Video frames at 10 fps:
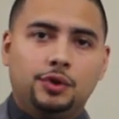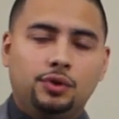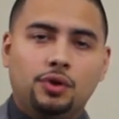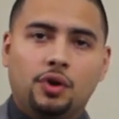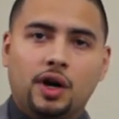
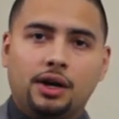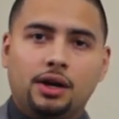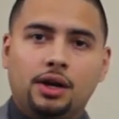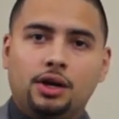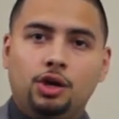New
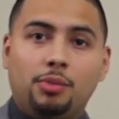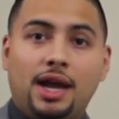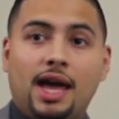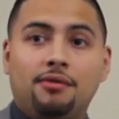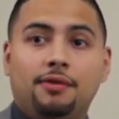York, you
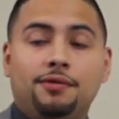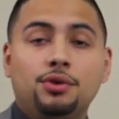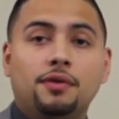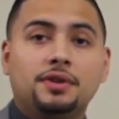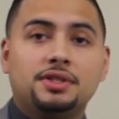might have a
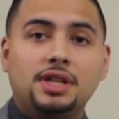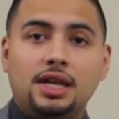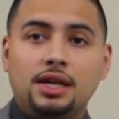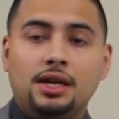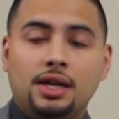view of the
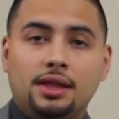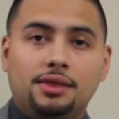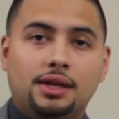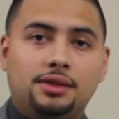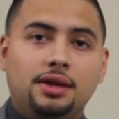city
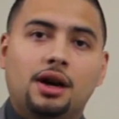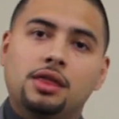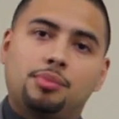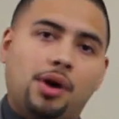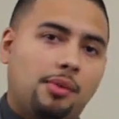that the
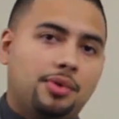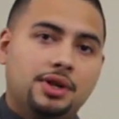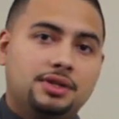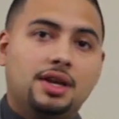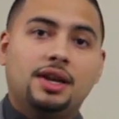other
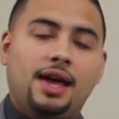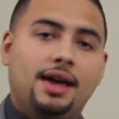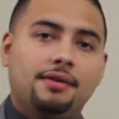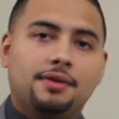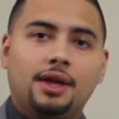properties didn't
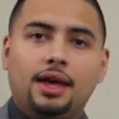have,